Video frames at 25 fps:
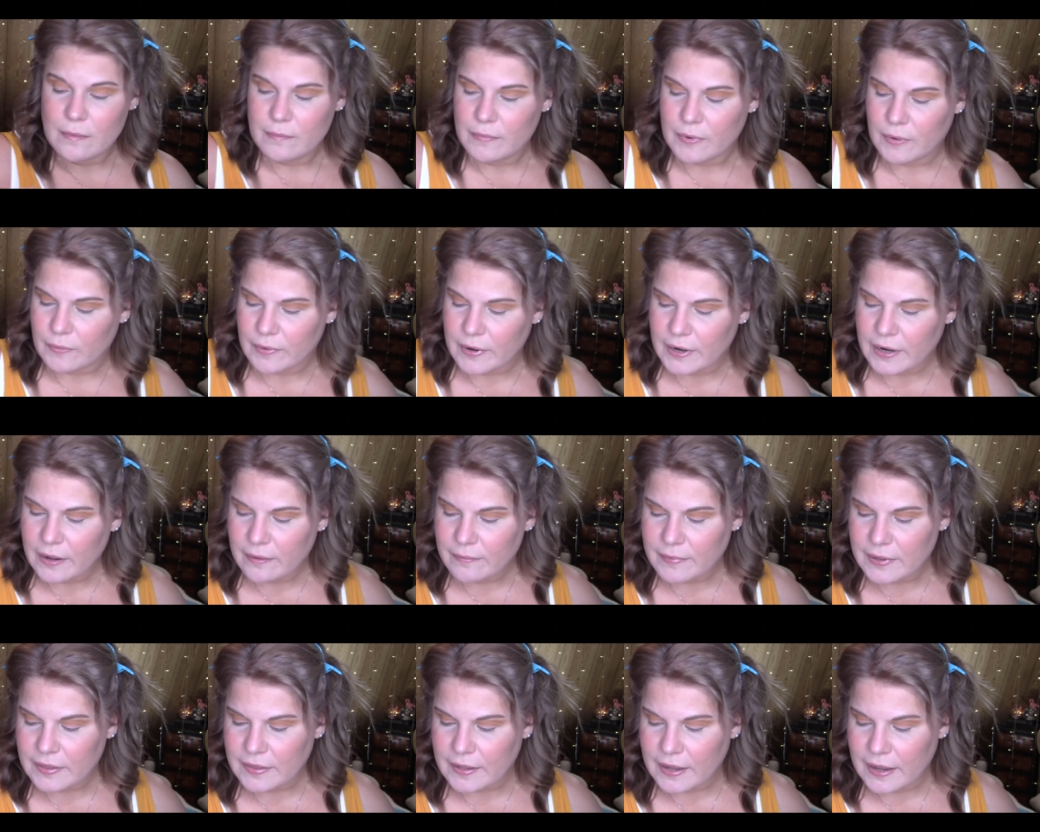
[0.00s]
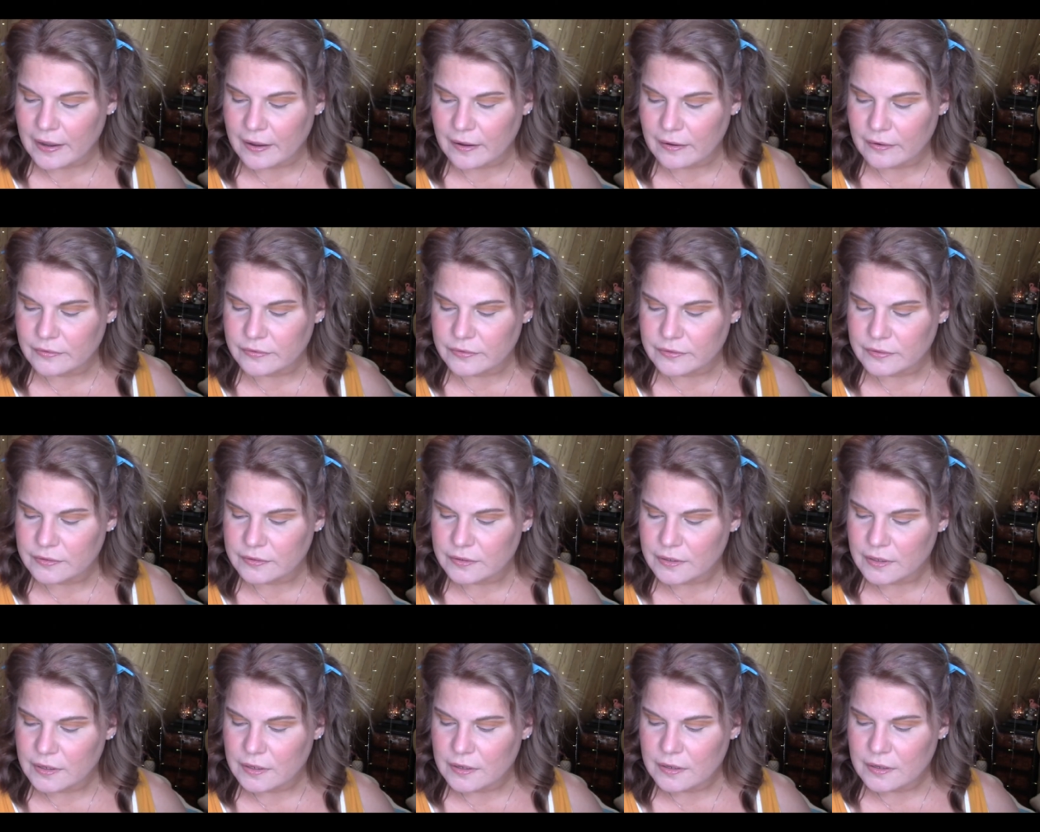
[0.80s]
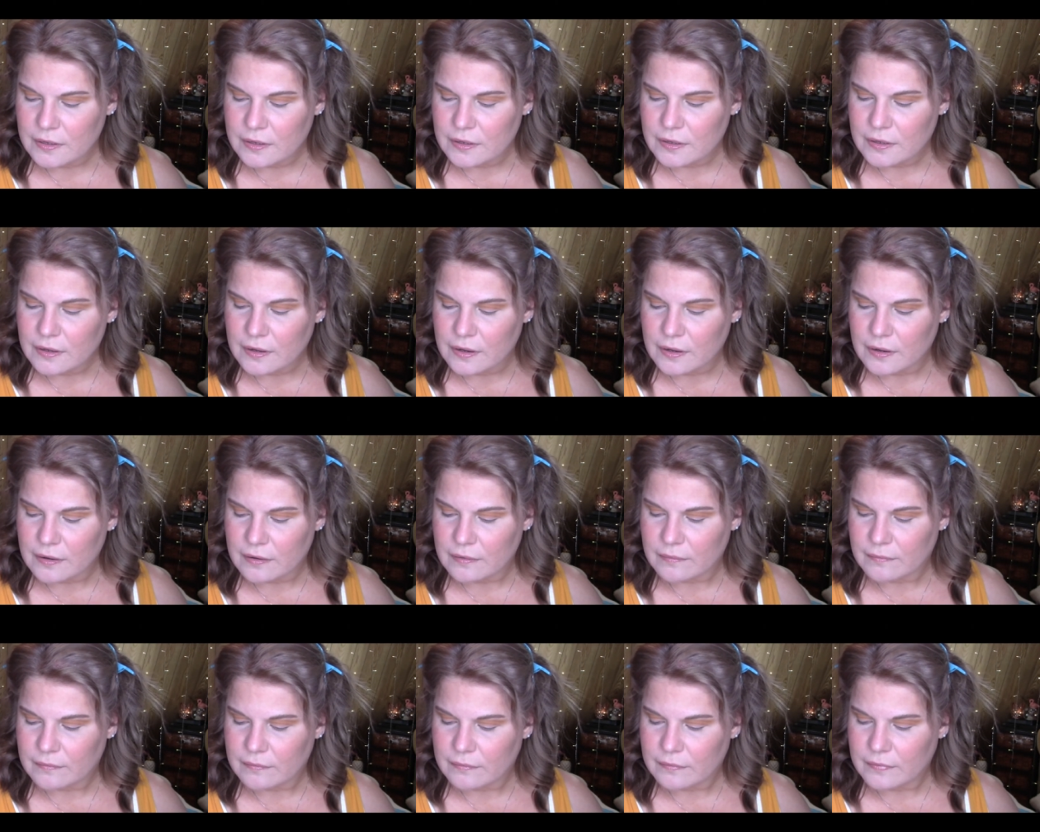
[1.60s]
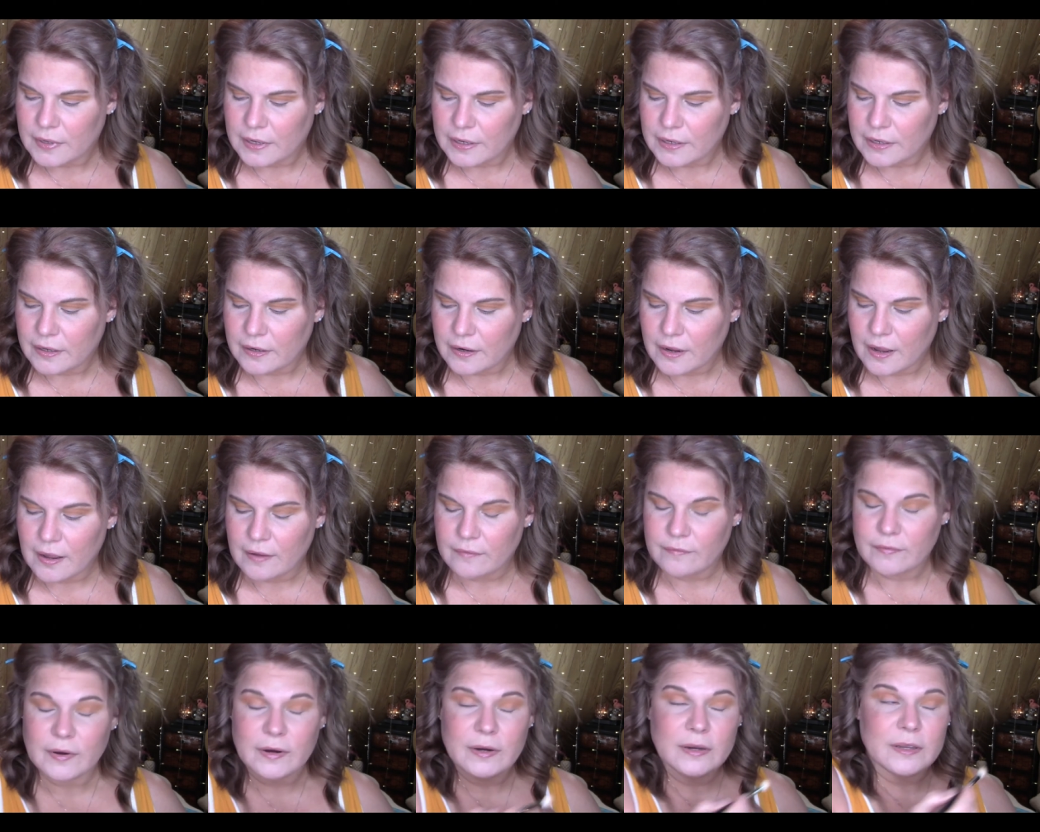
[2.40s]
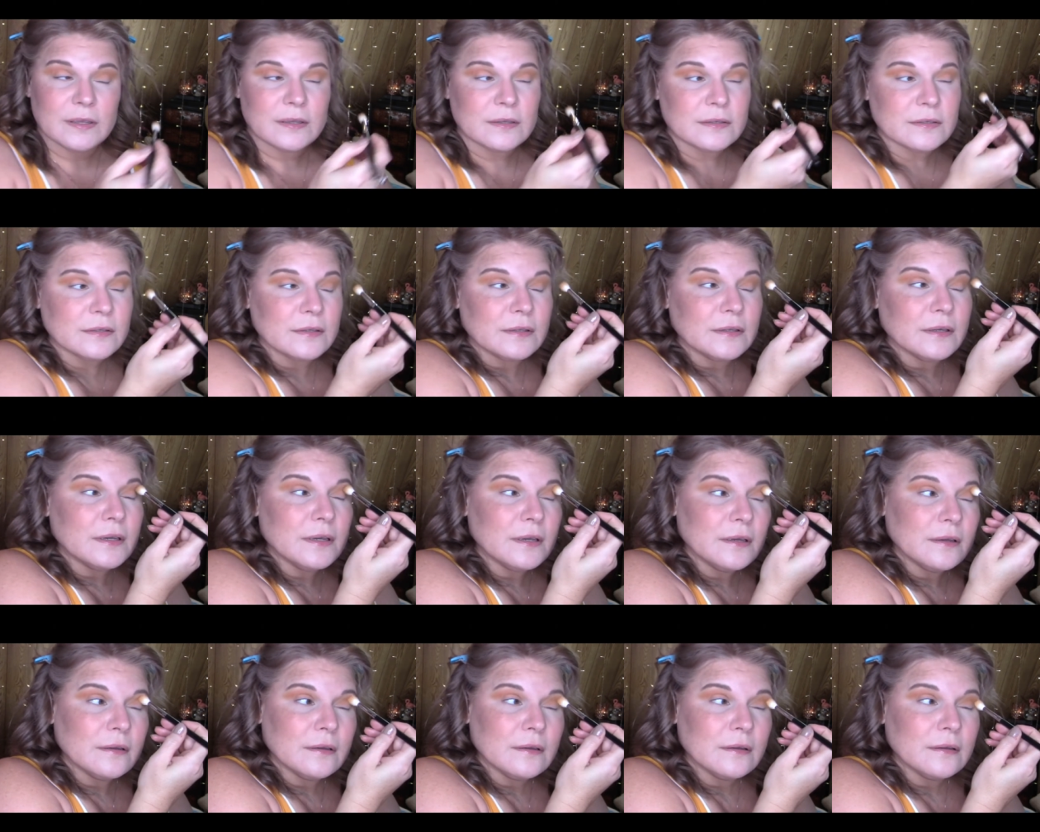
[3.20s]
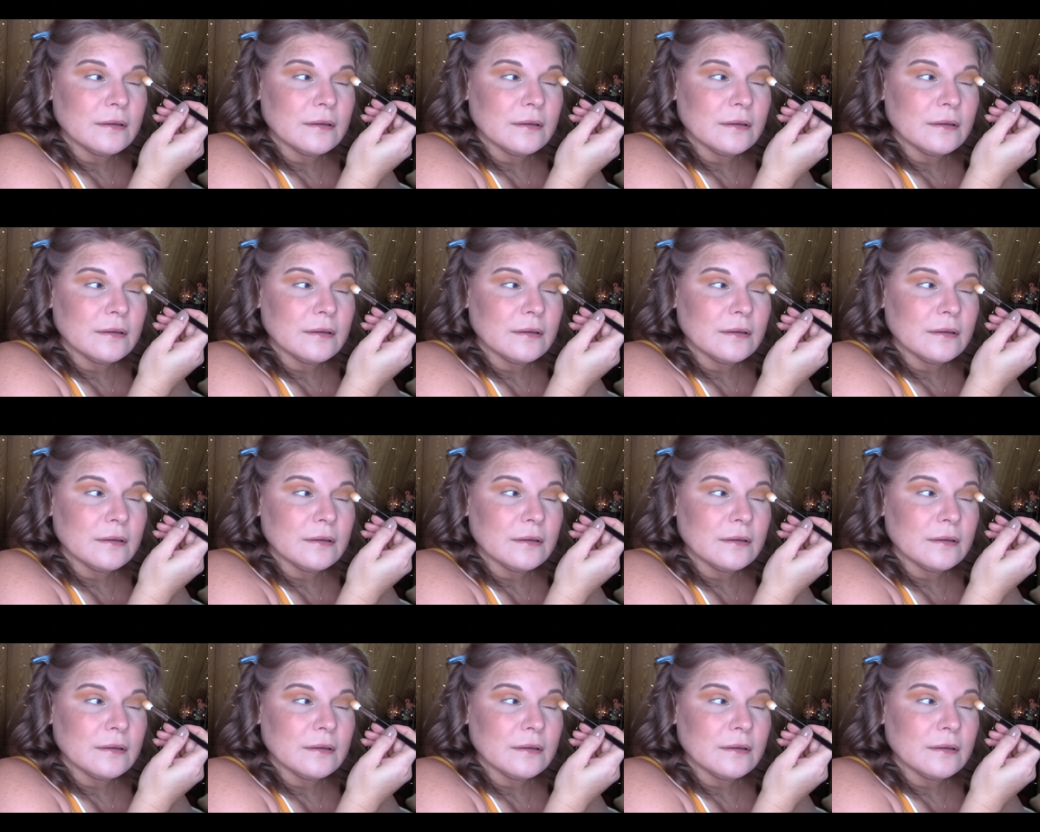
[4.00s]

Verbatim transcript: But when I'm in the house, um, I get hot very easily.